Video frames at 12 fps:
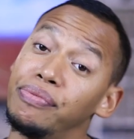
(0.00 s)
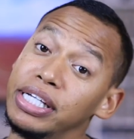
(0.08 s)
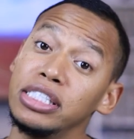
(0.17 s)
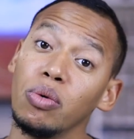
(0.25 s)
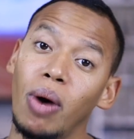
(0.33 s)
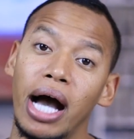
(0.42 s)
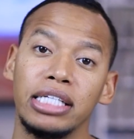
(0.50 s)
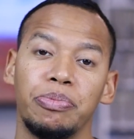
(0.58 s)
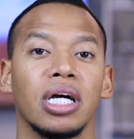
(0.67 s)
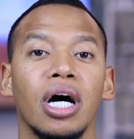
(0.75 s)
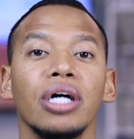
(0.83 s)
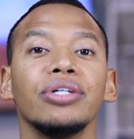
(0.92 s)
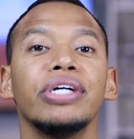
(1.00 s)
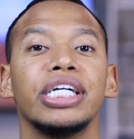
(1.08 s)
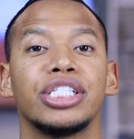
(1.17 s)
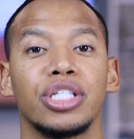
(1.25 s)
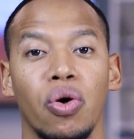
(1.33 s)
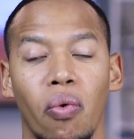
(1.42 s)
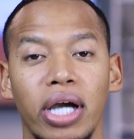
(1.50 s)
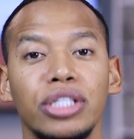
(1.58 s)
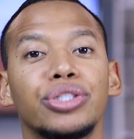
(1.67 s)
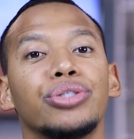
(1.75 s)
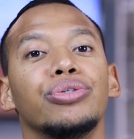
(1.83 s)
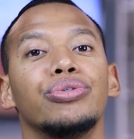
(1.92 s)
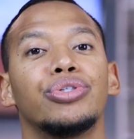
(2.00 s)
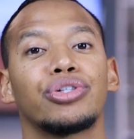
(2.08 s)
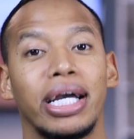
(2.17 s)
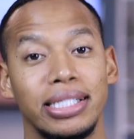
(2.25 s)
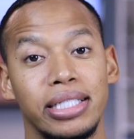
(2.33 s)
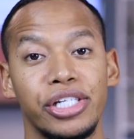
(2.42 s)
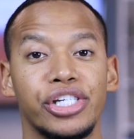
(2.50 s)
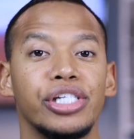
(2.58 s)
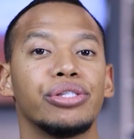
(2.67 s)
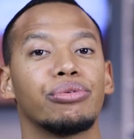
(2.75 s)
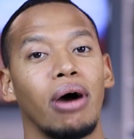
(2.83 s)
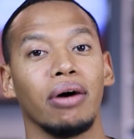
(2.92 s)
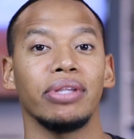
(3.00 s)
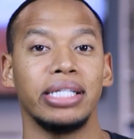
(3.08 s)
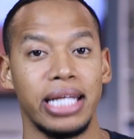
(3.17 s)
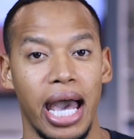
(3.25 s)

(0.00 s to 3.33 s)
And the reason why is the color is going to transition throughout the